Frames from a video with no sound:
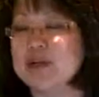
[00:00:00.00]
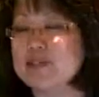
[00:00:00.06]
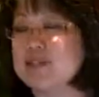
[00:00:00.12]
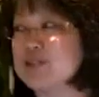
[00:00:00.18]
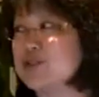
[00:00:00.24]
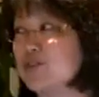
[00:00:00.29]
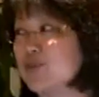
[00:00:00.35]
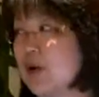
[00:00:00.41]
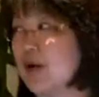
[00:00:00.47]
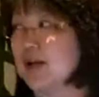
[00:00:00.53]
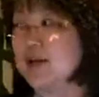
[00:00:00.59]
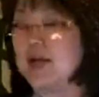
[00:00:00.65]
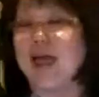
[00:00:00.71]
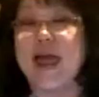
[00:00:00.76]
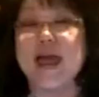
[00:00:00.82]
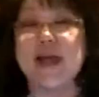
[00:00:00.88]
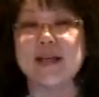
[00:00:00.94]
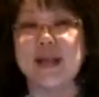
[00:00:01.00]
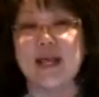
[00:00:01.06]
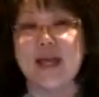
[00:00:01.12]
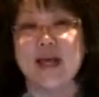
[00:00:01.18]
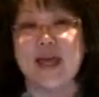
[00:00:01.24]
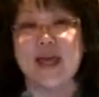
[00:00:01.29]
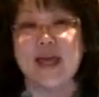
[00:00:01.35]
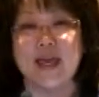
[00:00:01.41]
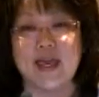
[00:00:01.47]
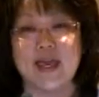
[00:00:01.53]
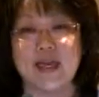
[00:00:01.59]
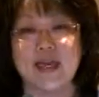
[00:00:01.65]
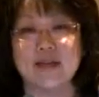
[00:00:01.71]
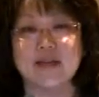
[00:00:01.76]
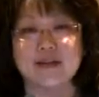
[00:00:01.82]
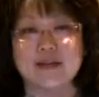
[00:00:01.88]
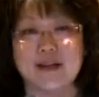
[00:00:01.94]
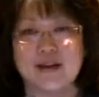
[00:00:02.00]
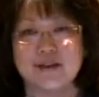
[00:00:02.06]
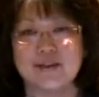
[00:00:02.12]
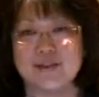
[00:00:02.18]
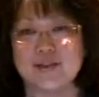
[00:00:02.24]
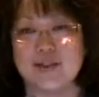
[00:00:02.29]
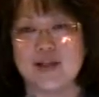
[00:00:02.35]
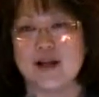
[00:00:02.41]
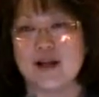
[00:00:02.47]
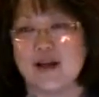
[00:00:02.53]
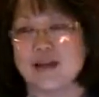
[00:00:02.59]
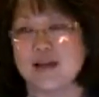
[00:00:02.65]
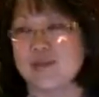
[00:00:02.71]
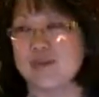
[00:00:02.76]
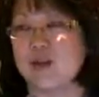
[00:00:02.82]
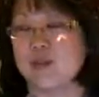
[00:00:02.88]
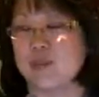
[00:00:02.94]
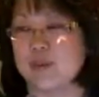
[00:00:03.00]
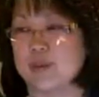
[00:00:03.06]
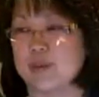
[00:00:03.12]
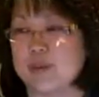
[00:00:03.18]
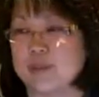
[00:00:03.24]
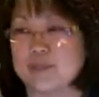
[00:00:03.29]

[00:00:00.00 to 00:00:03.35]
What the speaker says: just write NA next to that item number.